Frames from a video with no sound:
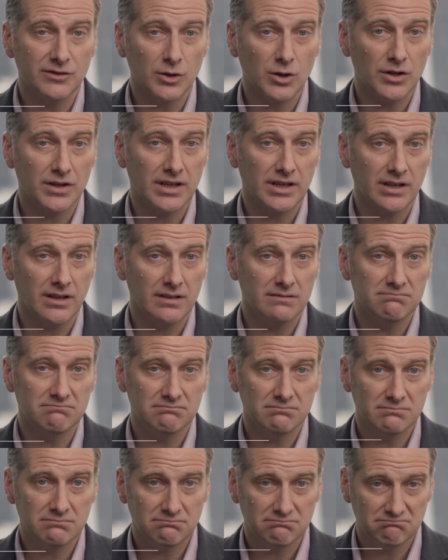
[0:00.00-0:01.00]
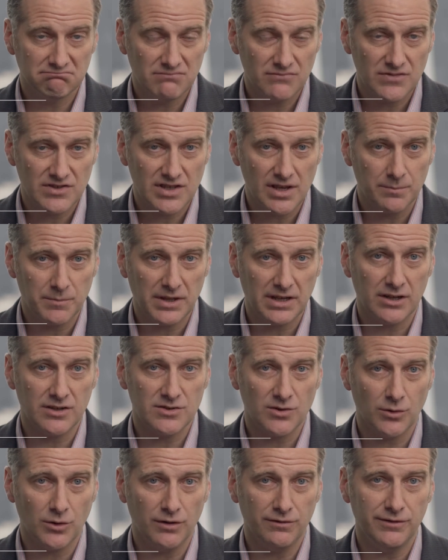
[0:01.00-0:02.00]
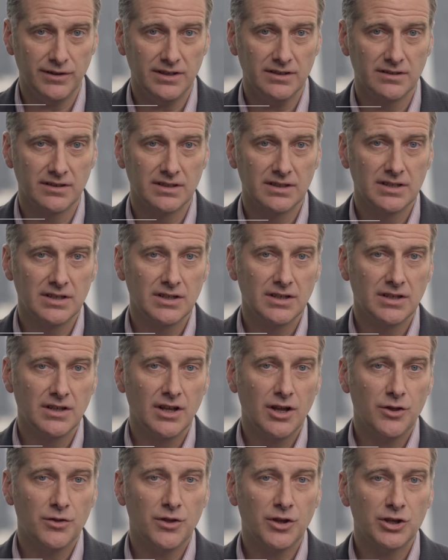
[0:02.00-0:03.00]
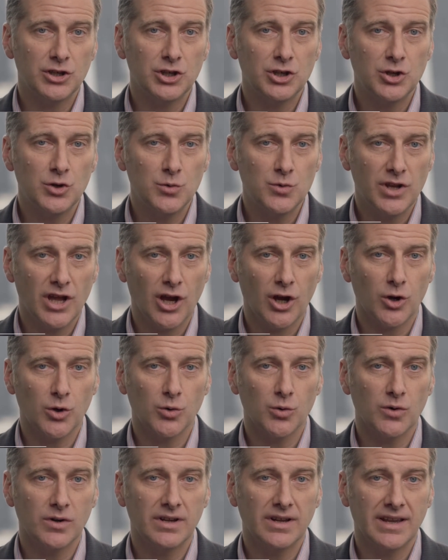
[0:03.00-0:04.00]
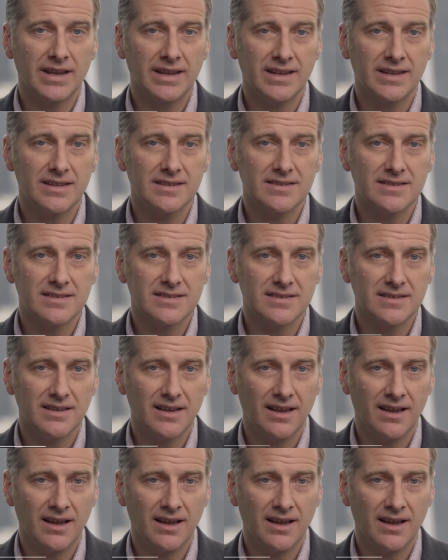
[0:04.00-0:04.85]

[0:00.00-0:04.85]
if you're looking at something that's on offer, that you know is